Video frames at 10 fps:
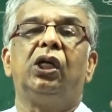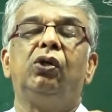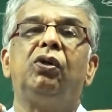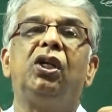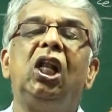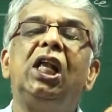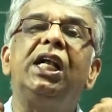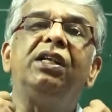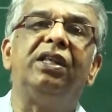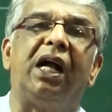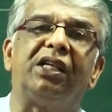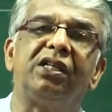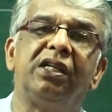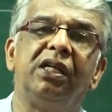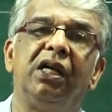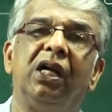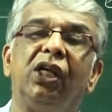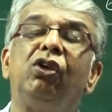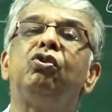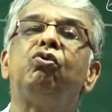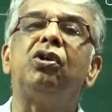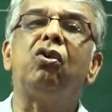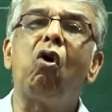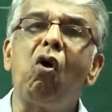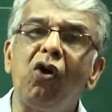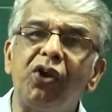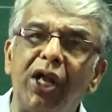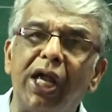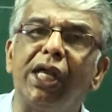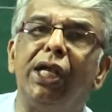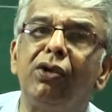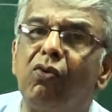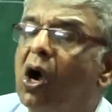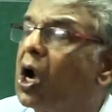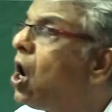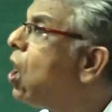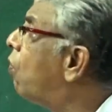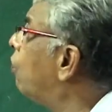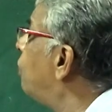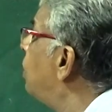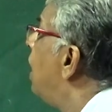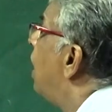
You delete that. You should not take into account